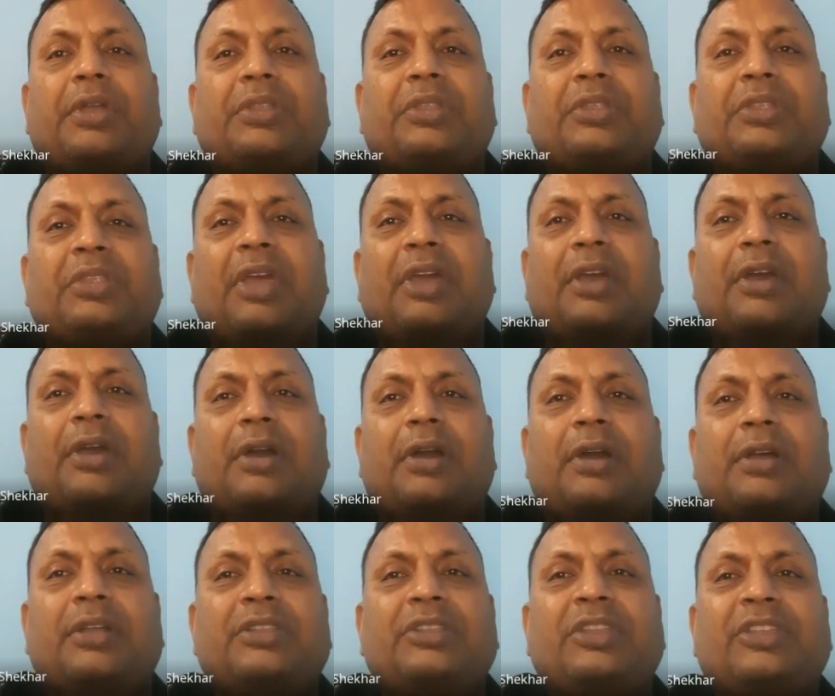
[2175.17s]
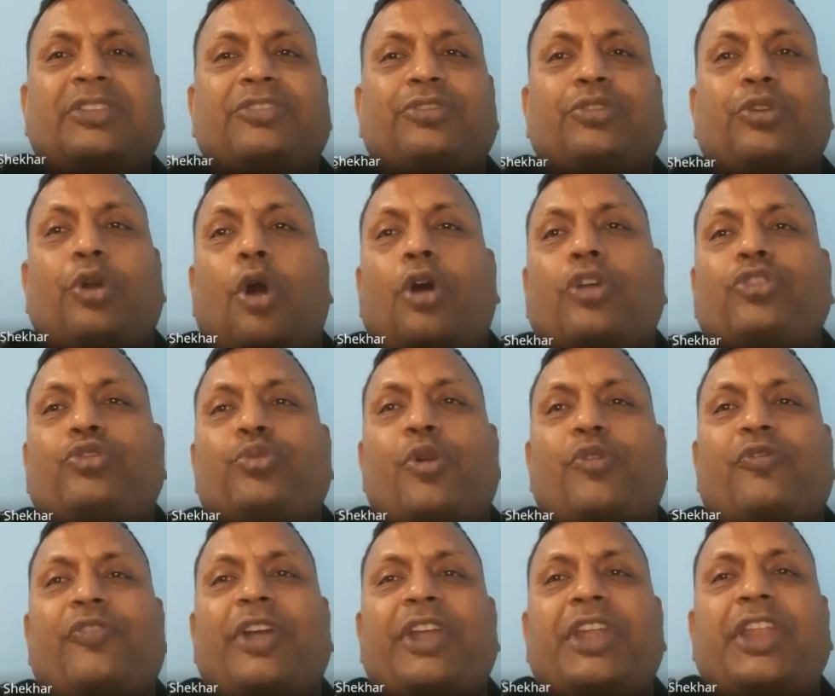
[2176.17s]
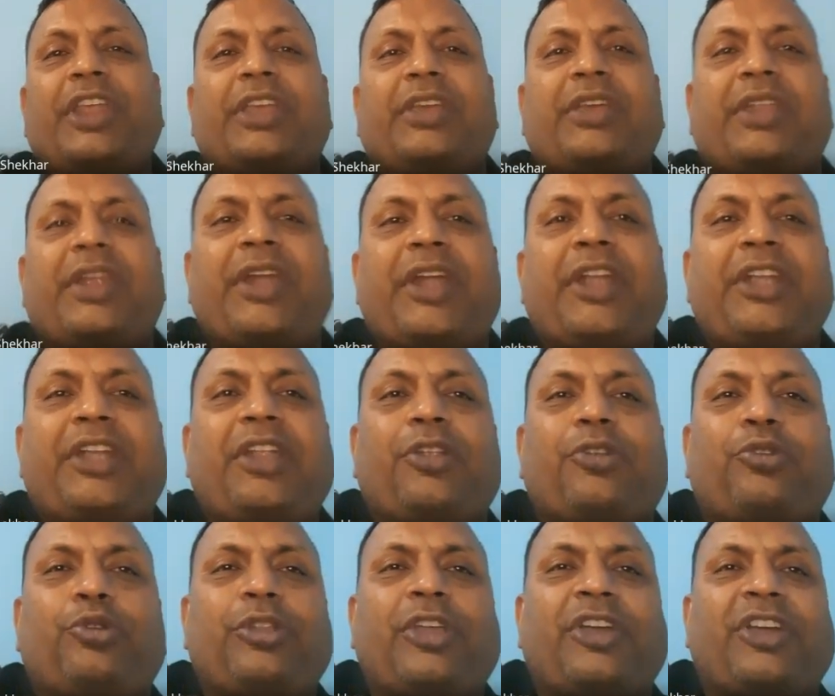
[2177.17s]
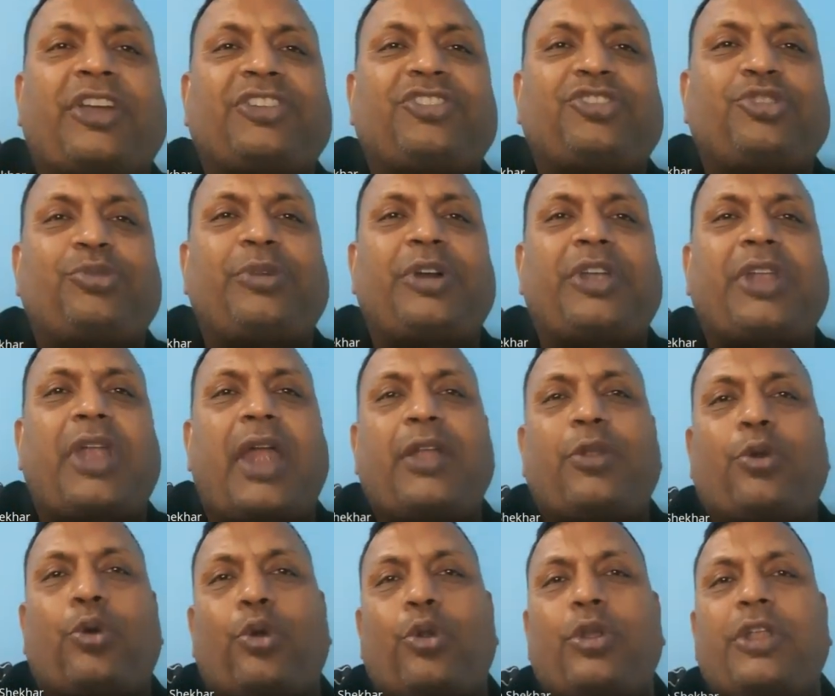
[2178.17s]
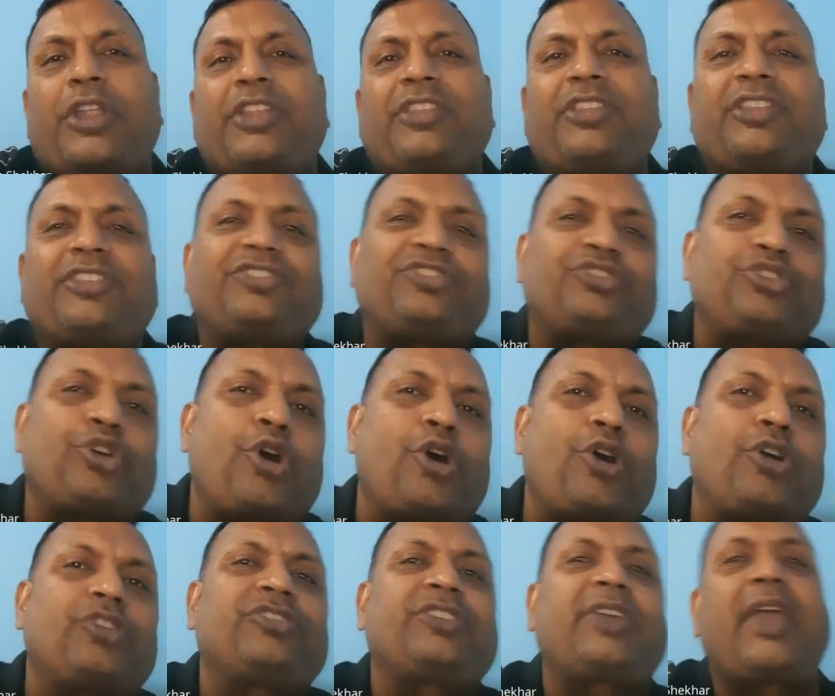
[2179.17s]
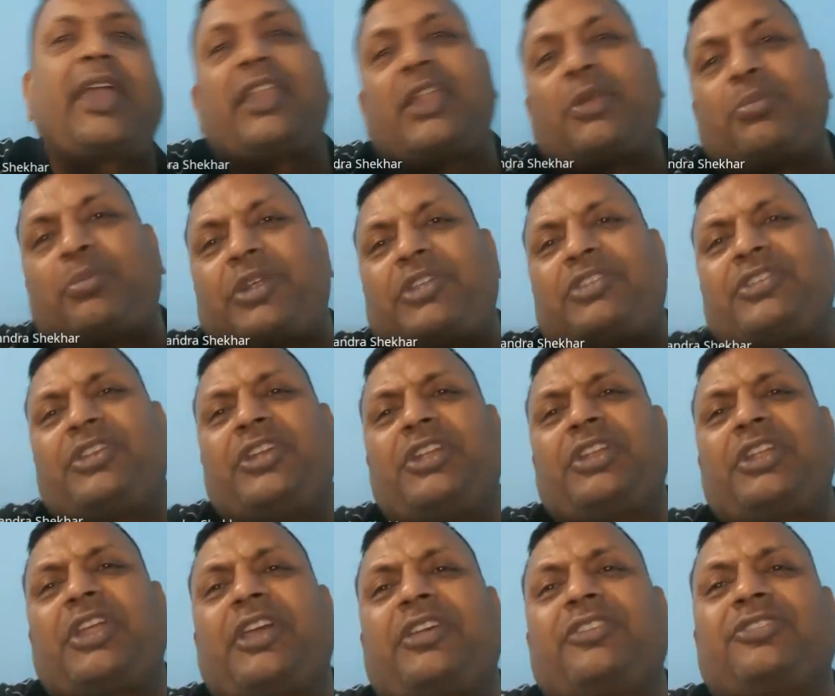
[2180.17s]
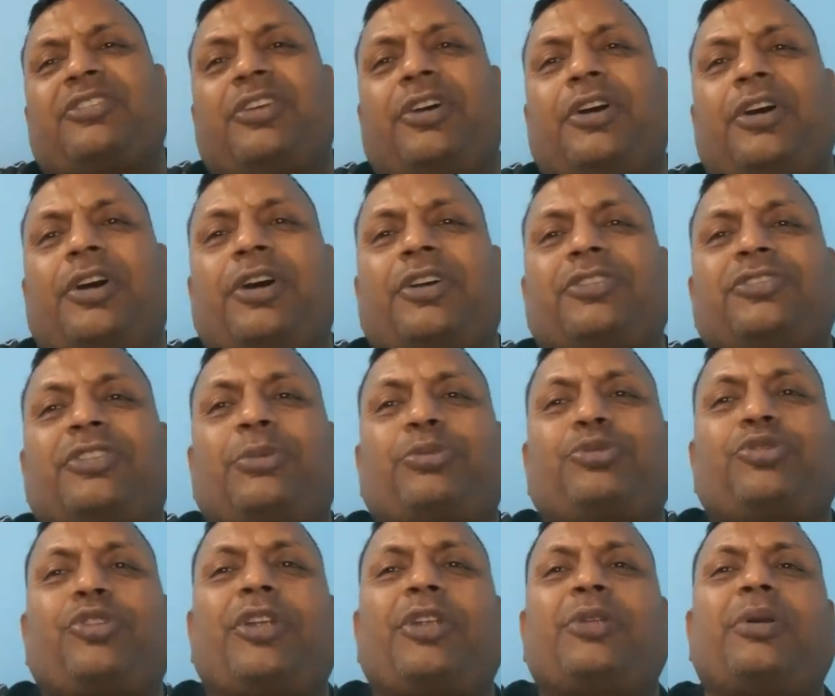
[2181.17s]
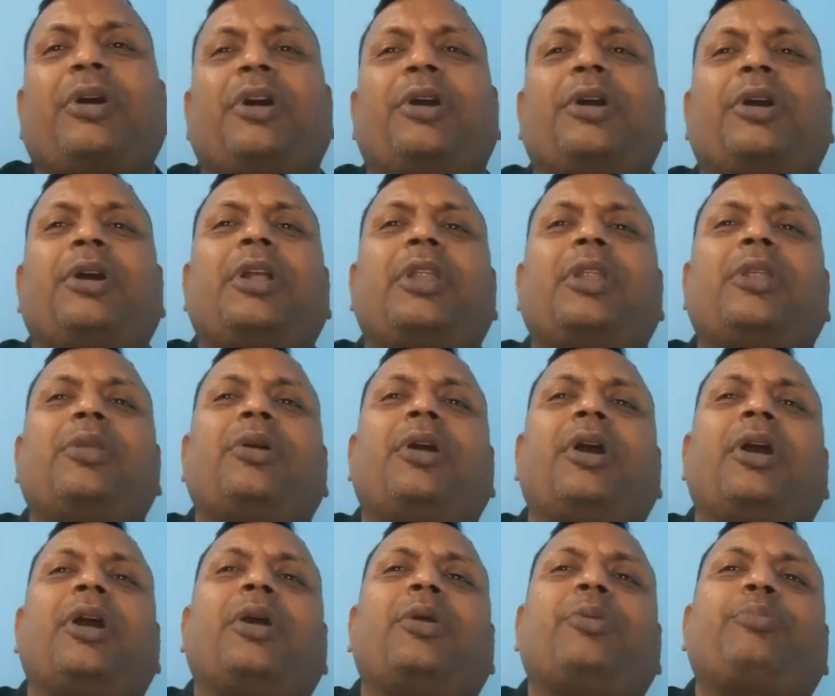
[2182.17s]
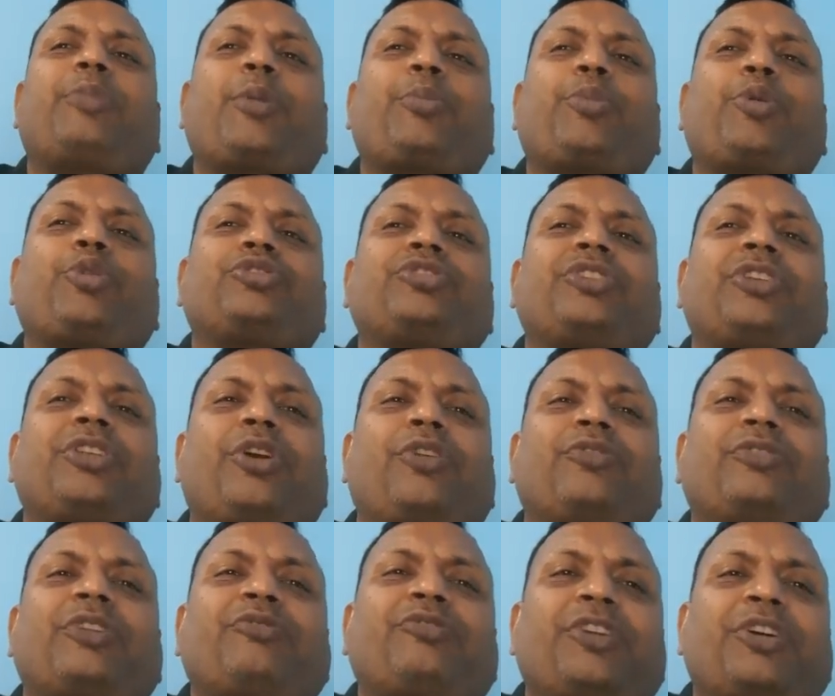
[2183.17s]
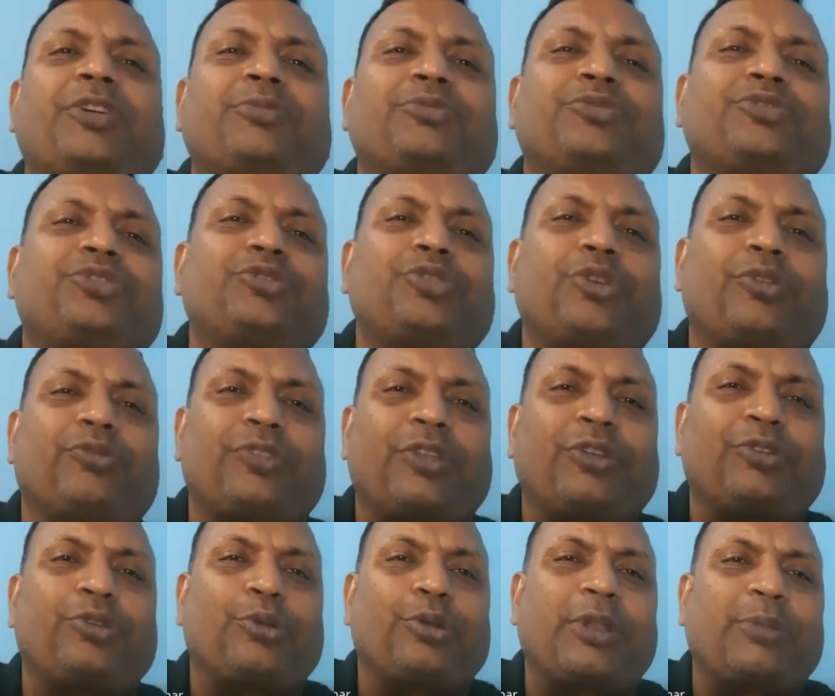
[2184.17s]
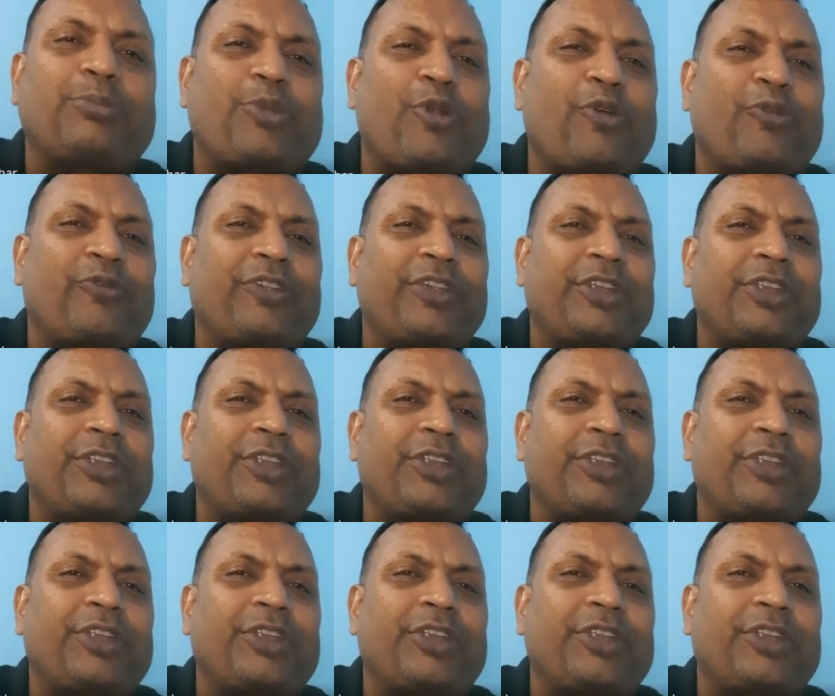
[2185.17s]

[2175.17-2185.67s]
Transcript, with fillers: Uh, uh, this cost providing credit to the customer and holding the stocks can represent a uh, subsequent uh, uh, proportion of the firm's total profit.